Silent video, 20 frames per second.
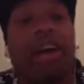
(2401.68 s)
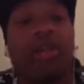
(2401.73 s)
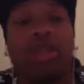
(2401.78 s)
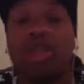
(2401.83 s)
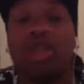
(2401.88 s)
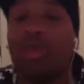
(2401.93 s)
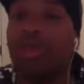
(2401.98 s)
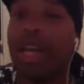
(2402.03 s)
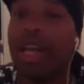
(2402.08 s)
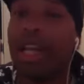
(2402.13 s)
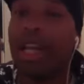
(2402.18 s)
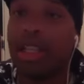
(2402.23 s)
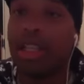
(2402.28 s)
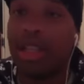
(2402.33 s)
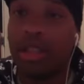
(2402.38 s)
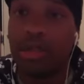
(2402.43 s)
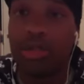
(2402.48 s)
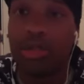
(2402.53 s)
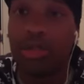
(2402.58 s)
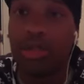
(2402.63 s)
to Nelly
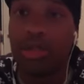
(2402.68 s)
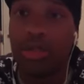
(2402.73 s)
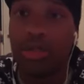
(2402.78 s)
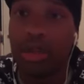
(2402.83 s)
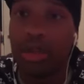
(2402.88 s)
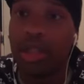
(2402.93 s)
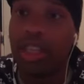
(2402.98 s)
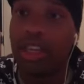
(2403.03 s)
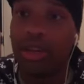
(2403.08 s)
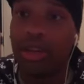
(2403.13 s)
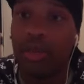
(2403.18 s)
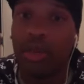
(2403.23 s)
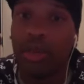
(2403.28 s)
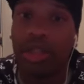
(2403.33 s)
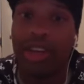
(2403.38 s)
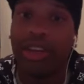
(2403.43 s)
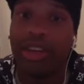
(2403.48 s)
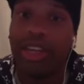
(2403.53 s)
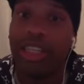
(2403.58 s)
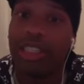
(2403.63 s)
with
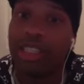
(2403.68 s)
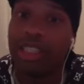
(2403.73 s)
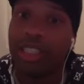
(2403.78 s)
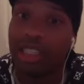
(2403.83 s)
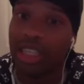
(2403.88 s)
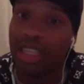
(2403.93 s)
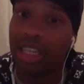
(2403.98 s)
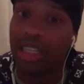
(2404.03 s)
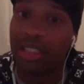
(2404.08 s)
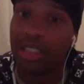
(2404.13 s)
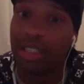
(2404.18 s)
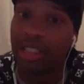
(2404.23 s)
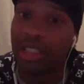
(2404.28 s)
their hits and selections?